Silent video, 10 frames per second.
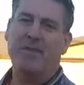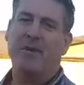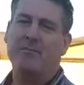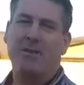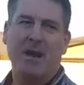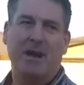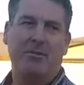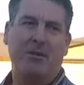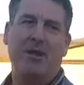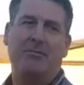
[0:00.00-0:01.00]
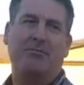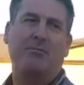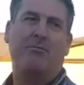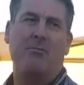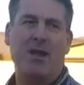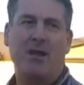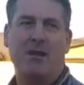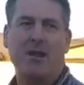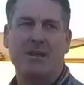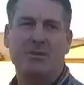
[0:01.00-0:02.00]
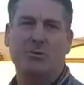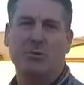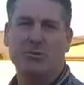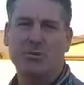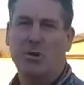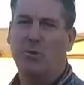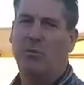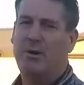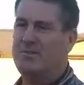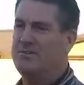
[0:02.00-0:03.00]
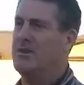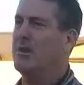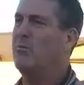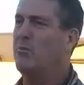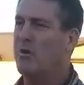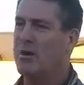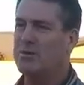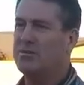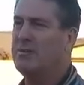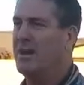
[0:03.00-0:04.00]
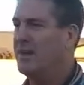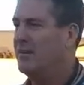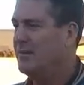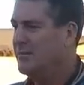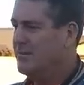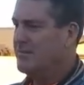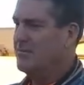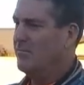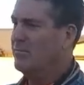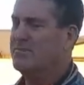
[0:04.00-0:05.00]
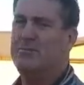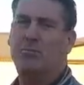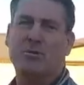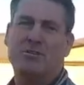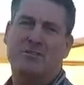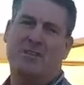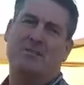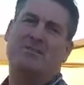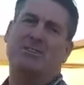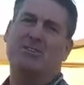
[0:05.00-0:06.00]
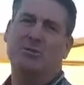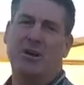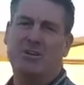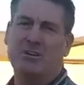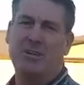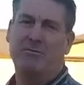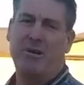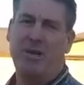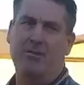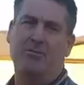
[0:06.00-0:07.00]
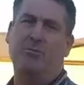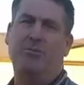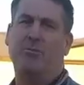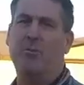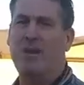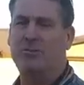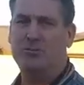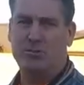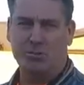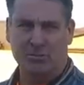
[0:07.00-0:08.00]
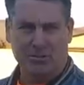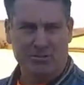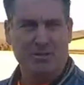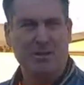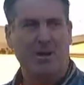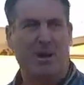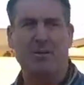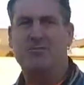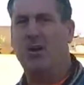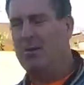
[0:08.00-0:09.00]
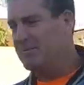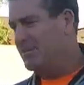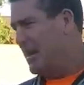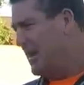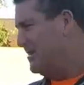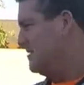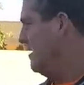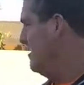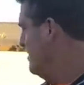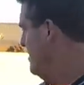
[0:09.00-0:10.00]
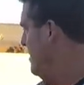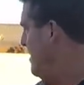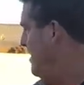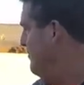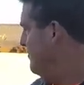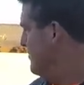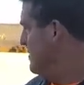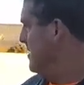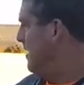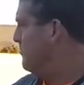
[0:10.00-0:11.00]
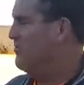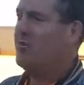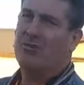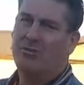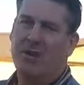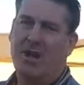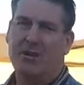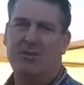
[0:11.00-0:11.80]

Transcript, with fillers: everybody out there that's rented any tools. What's their worst? Uh, what's the worst situation they've run into with rental tools on job sites? Um, I'm sure there's a lot of